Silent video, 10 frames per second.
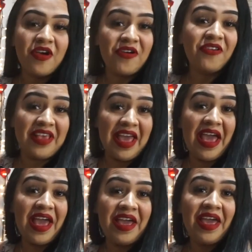
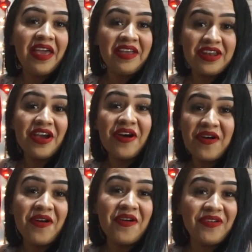Jose
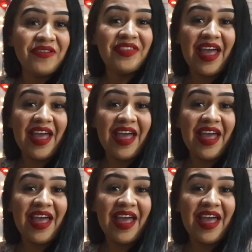knows